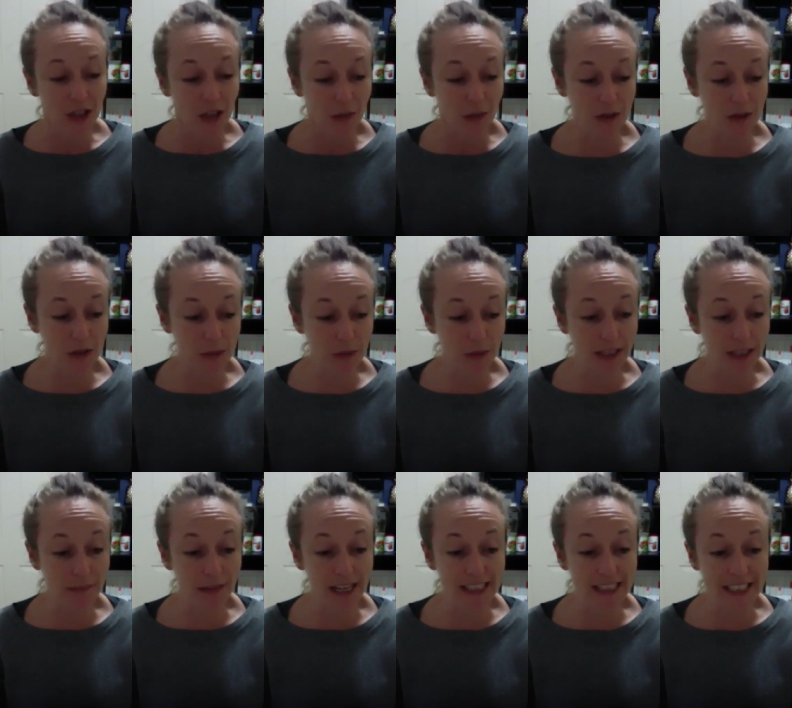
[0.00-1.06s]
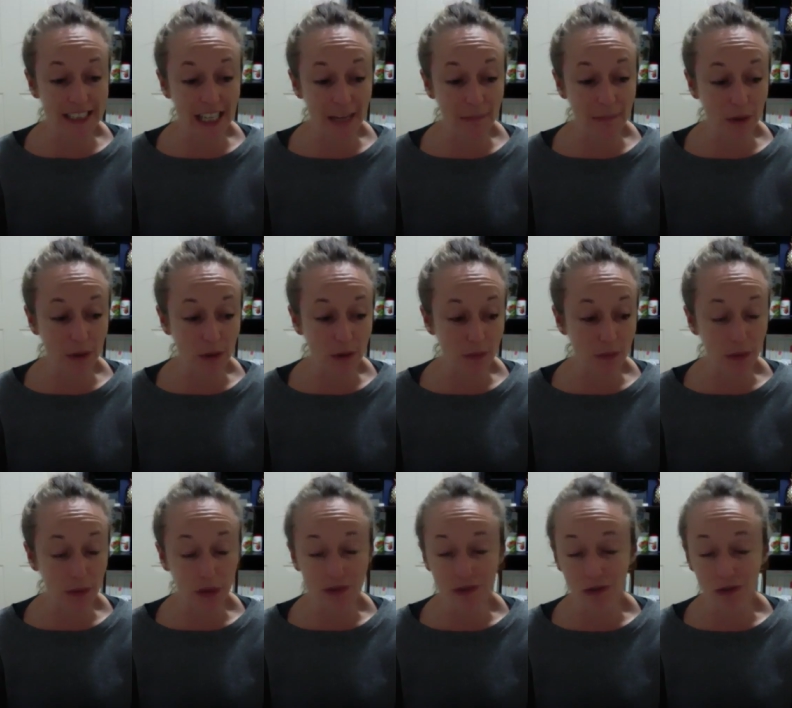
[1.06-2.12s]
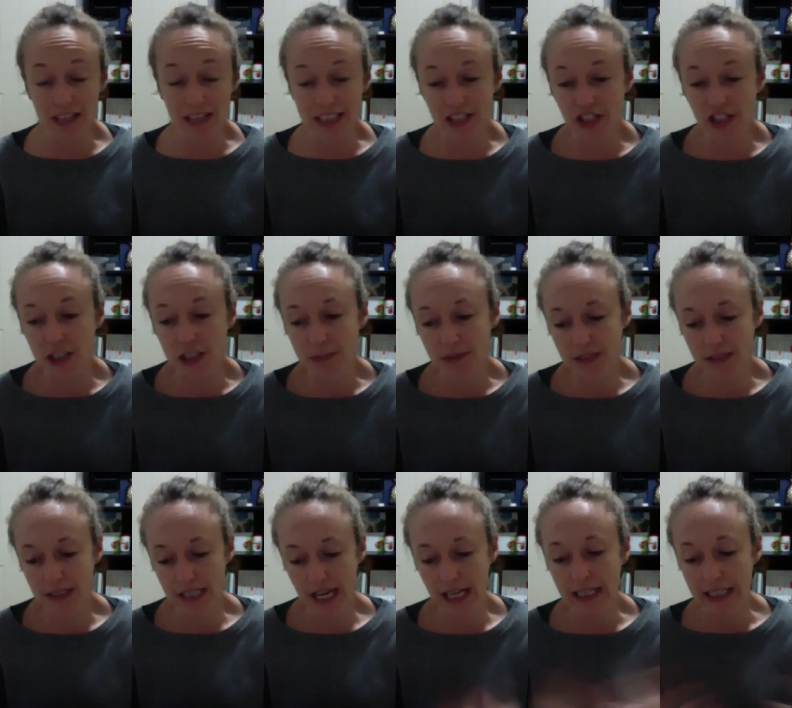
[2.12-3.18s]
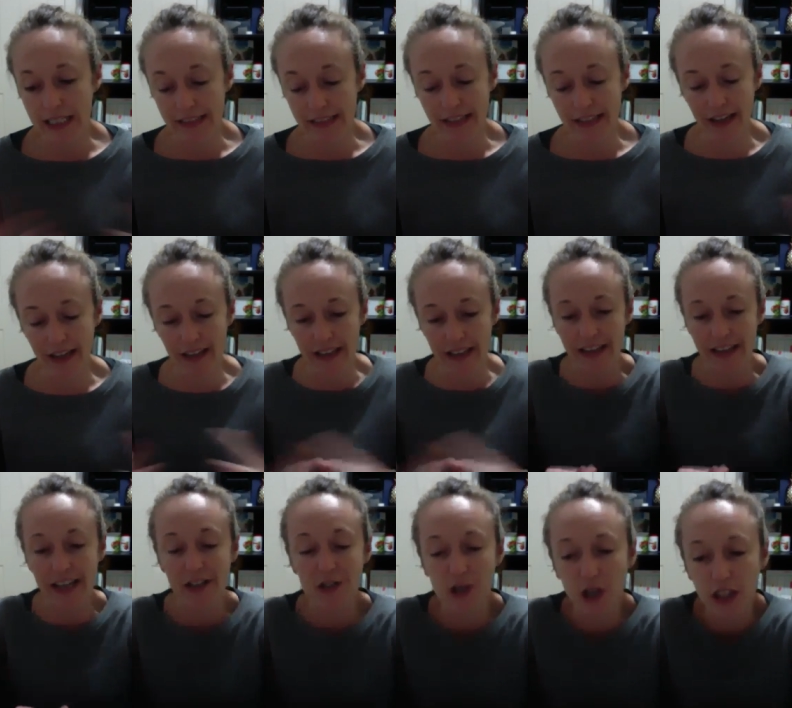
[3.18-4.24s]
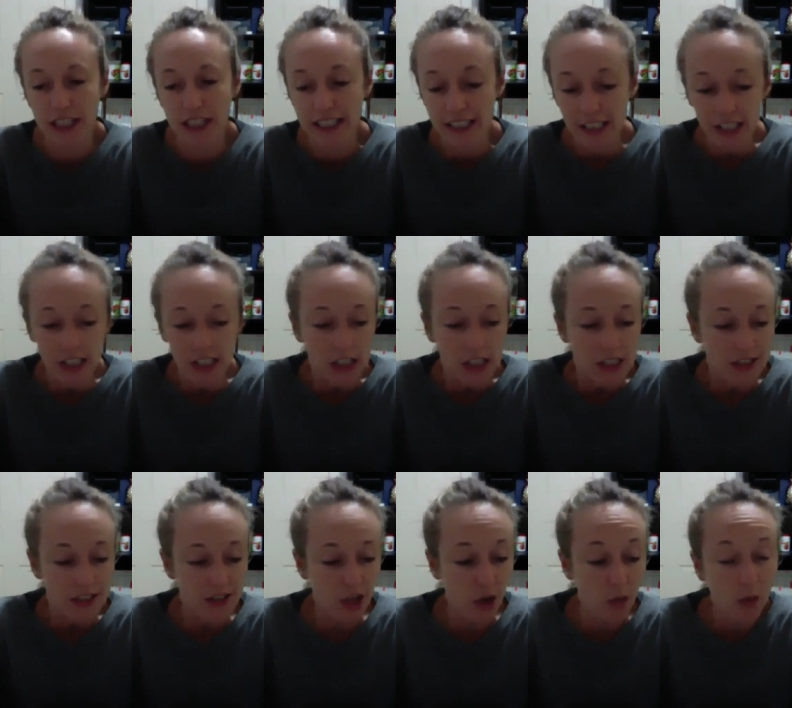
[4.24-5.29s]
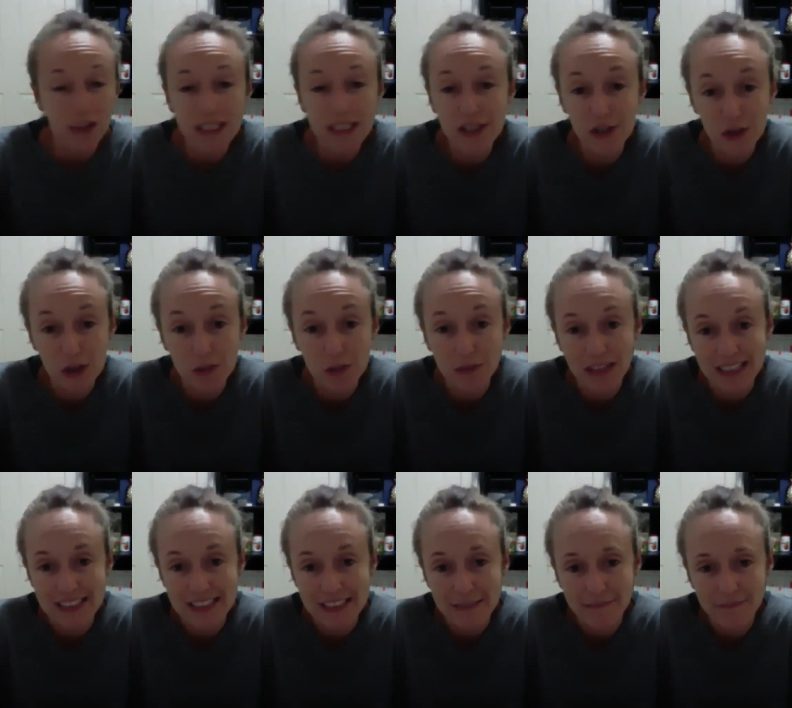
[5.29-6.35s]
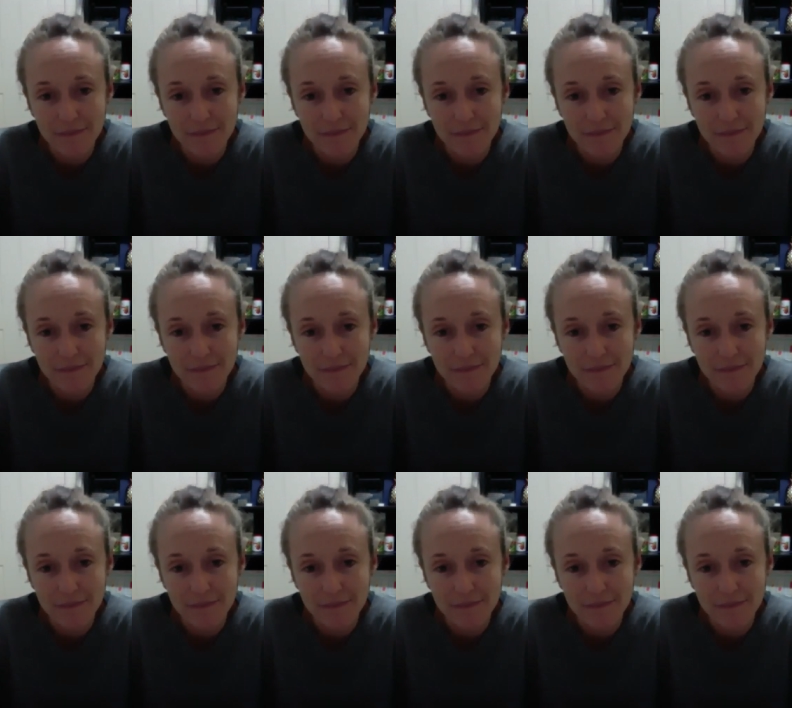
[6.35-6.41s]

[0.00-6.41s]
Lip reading: which was pretty amazing, and build beautiful relationships in that journey. So what is Juice Plus?